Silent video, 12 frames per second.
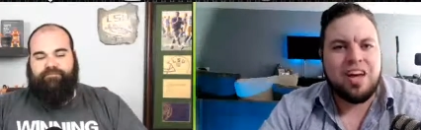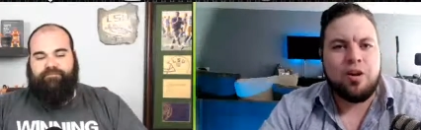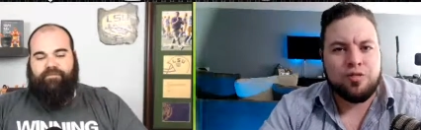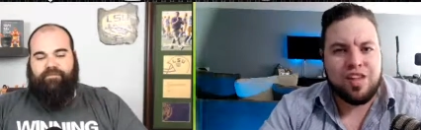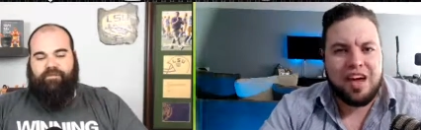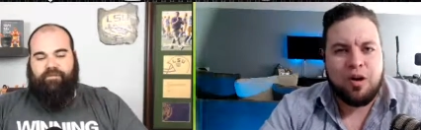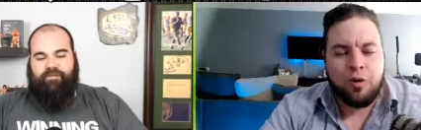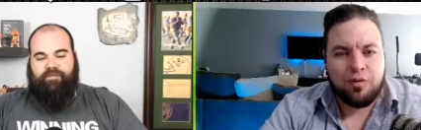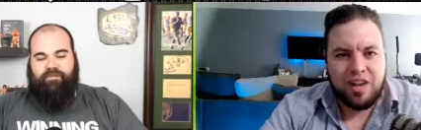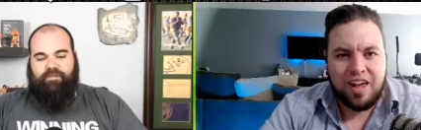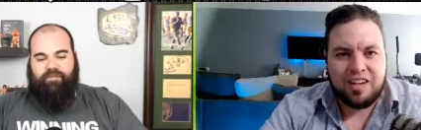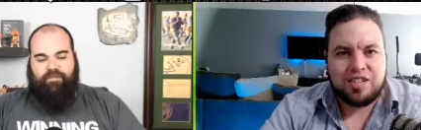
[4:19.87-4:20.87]
Speaker 1: on that on
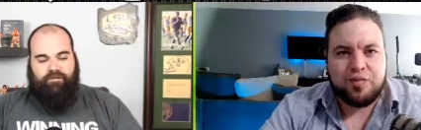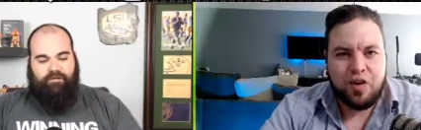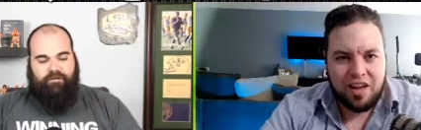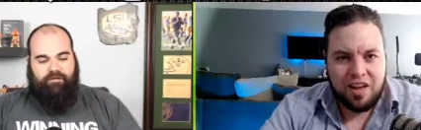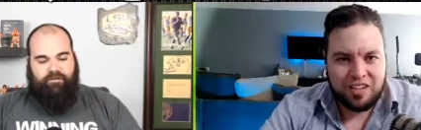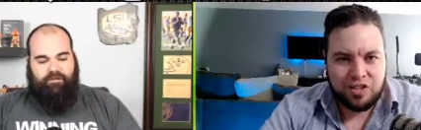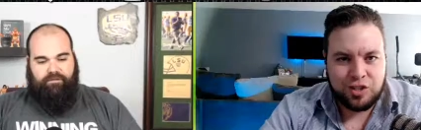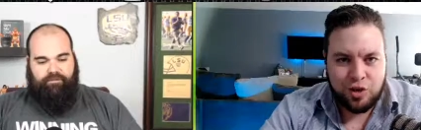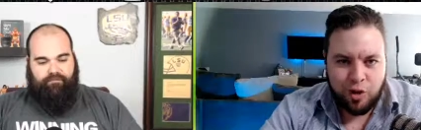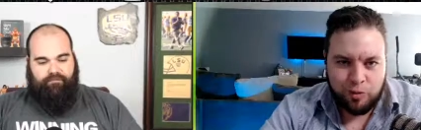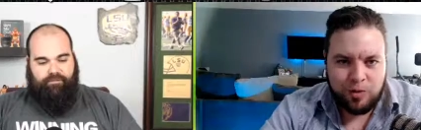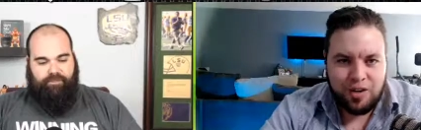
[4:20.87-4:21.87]
last Friday's
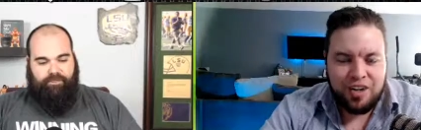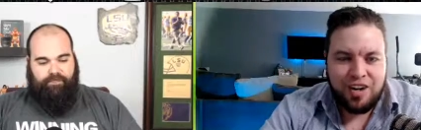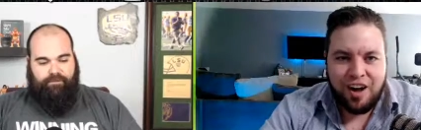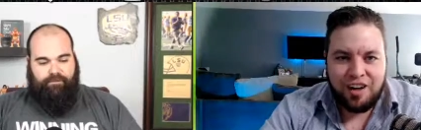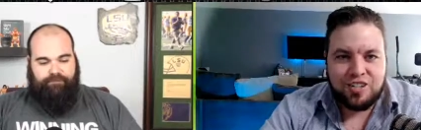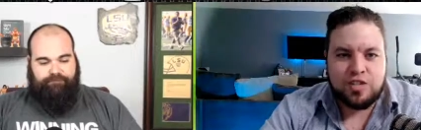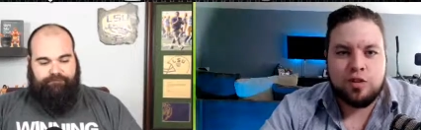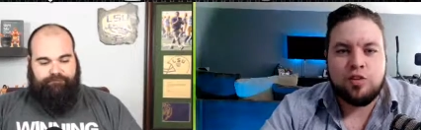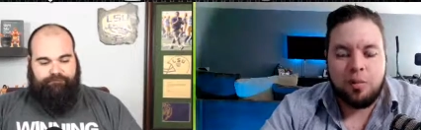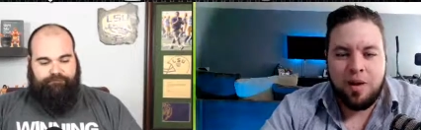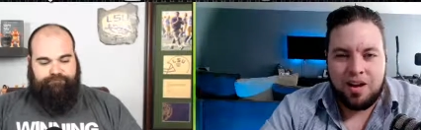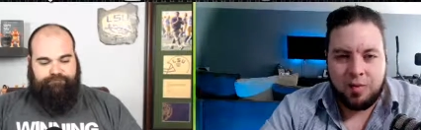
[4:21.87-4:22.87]
show. Uh, so you can go
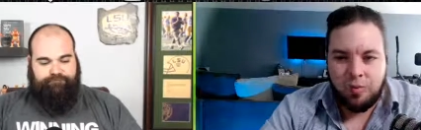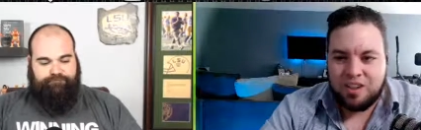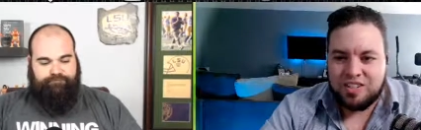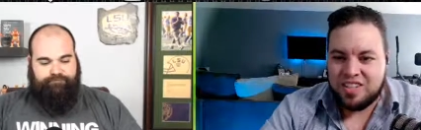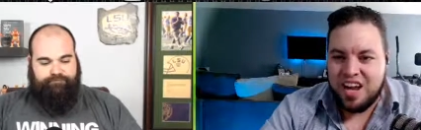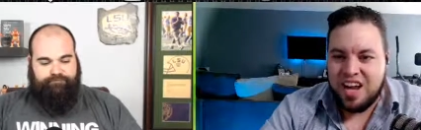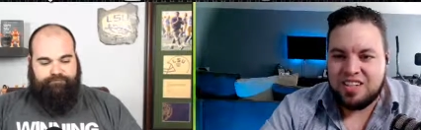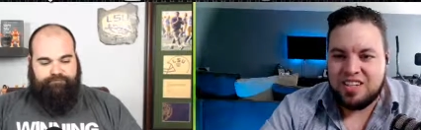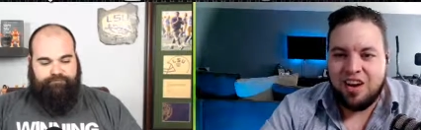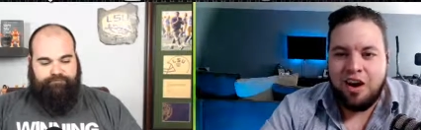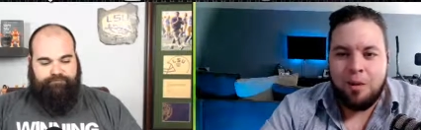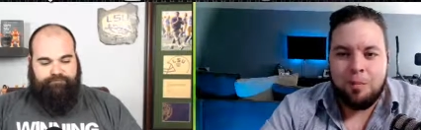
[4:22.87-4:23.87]
back and watch that.
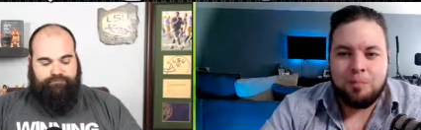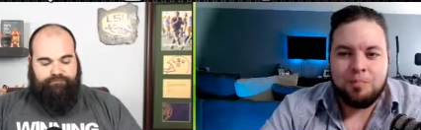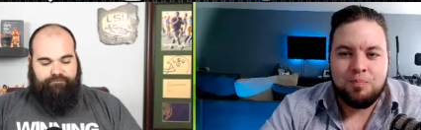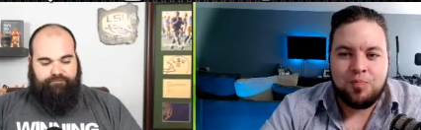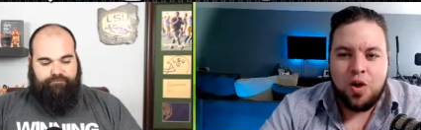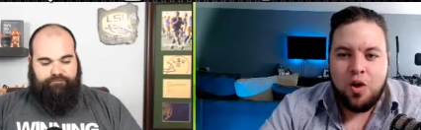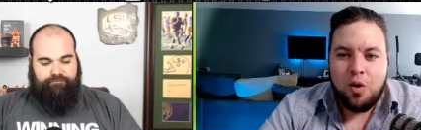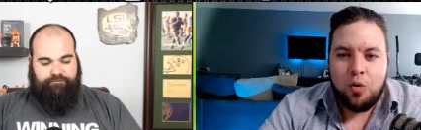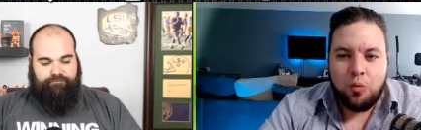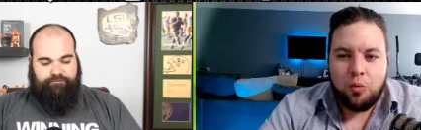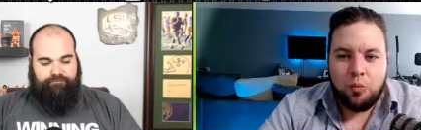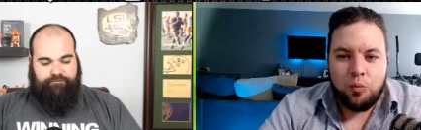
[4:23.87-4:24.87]
Um,
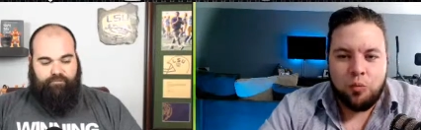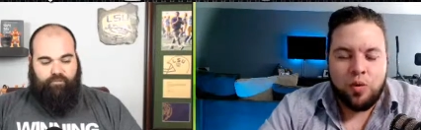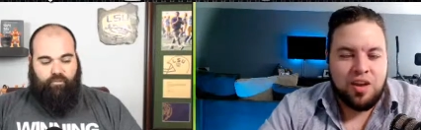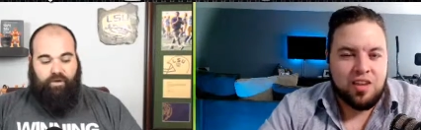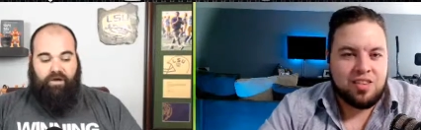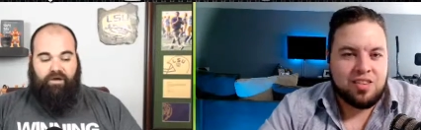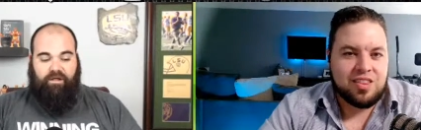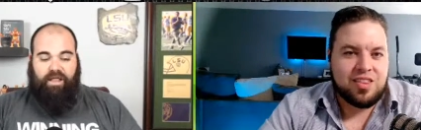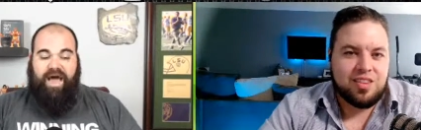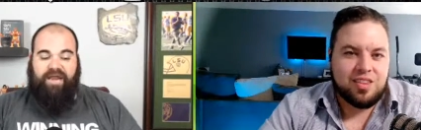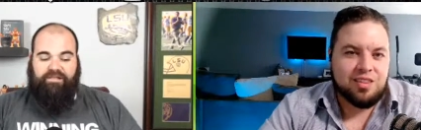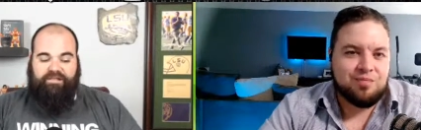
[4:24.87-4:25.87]
we well, a
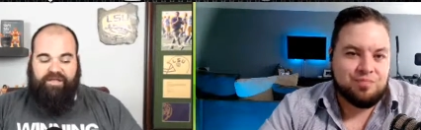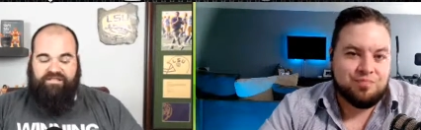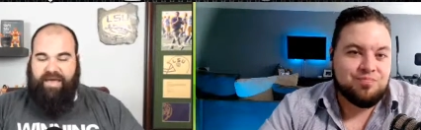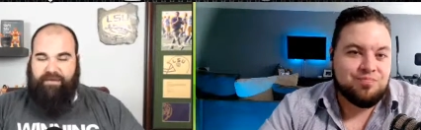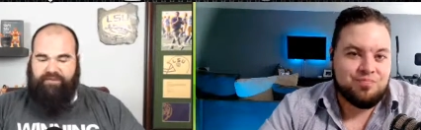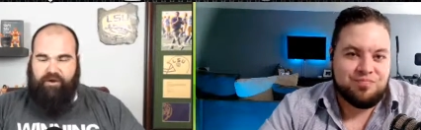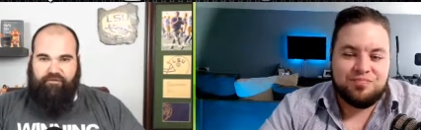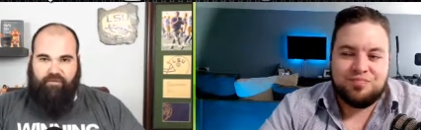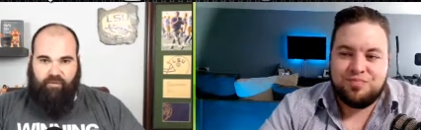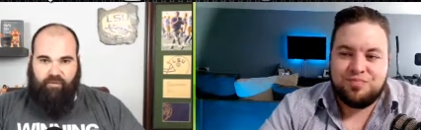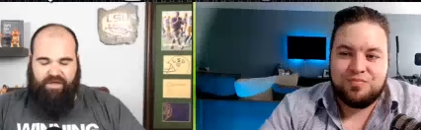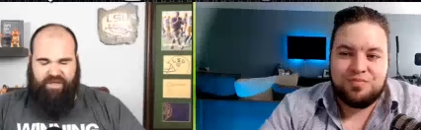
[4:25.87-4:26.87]
lot of
Speaker 2: things happened over the
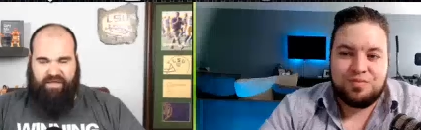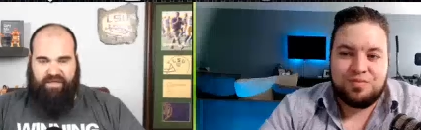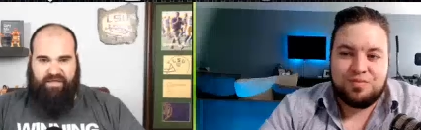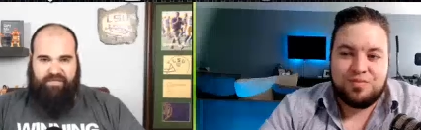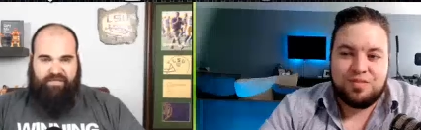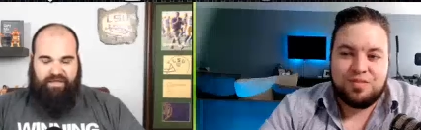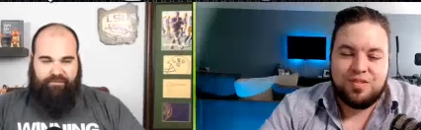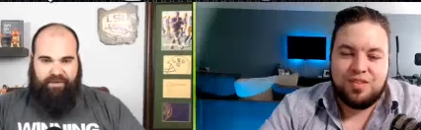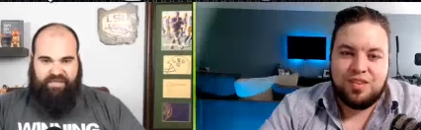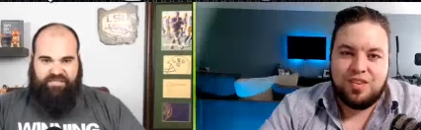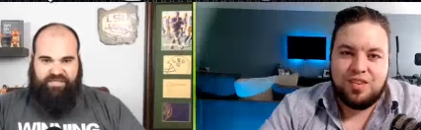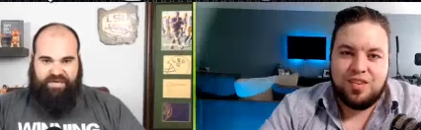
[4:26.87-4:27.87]
weekend that that
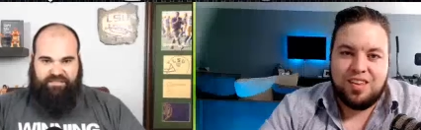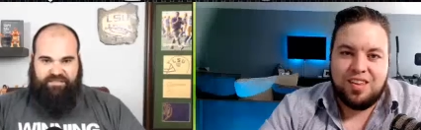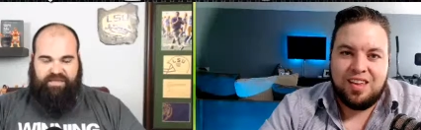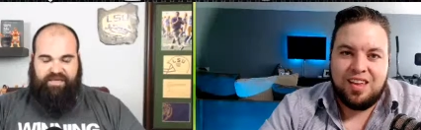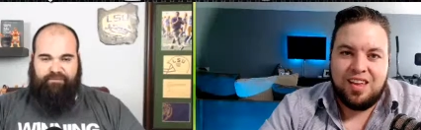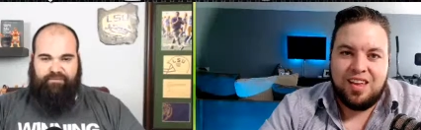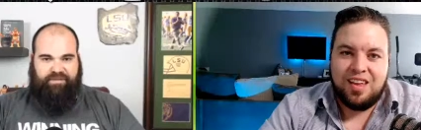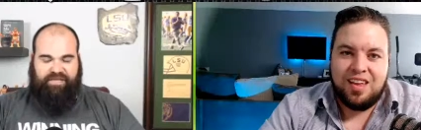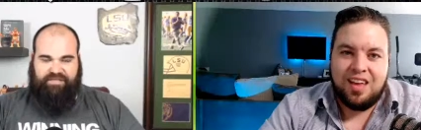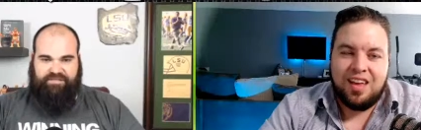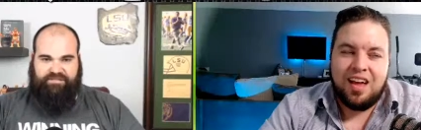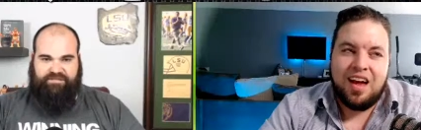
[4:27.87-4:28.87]
might change that, but
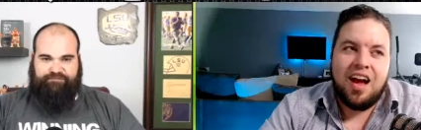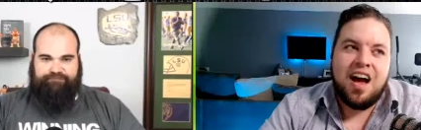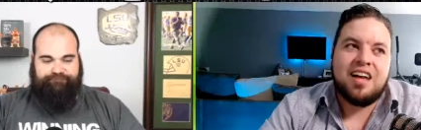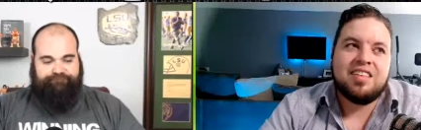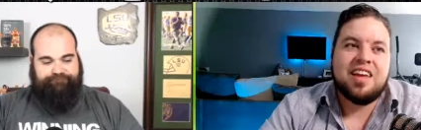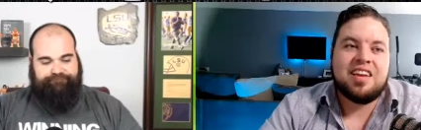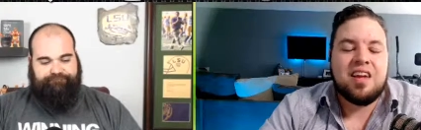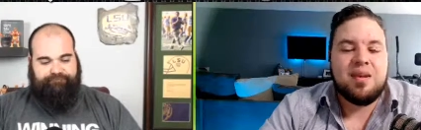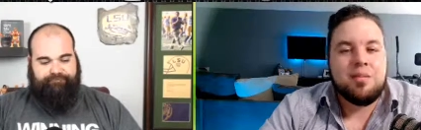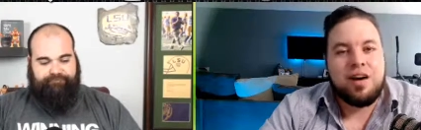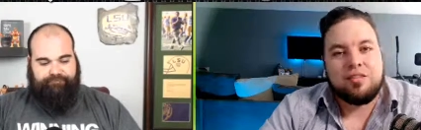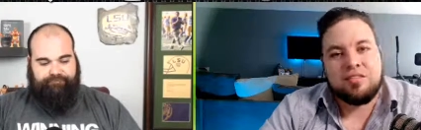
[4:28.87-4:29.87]
that's
Speaker 1: uh, they came
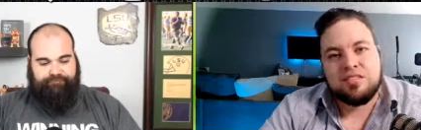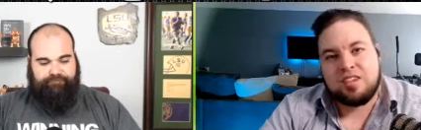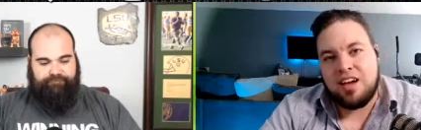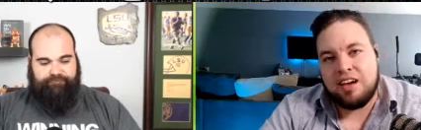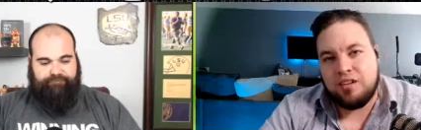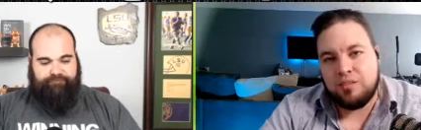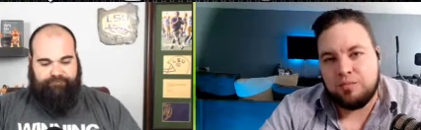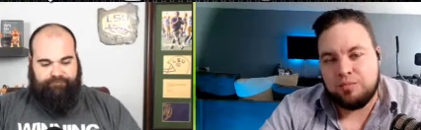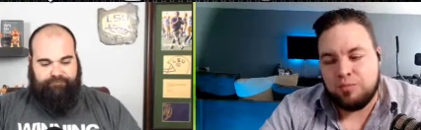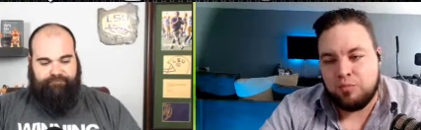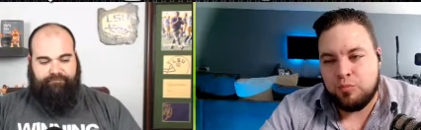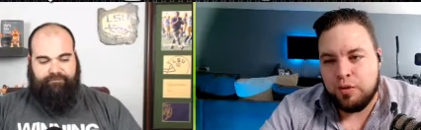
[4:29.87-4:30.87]
out and kind of
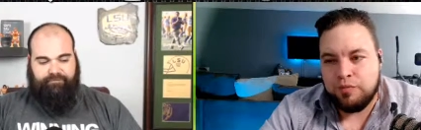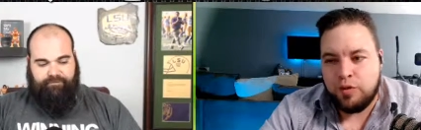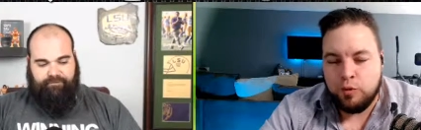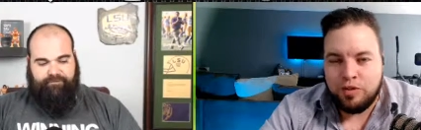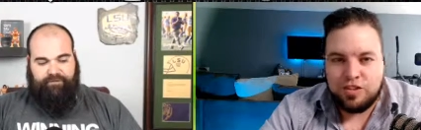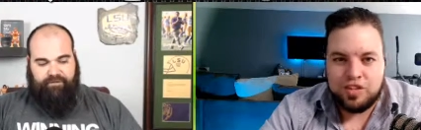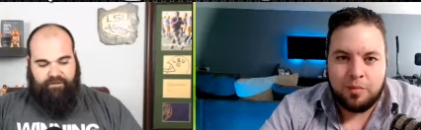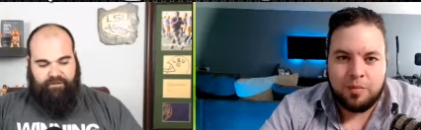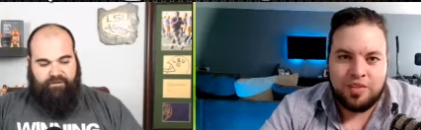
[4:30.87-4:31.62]
refuted some of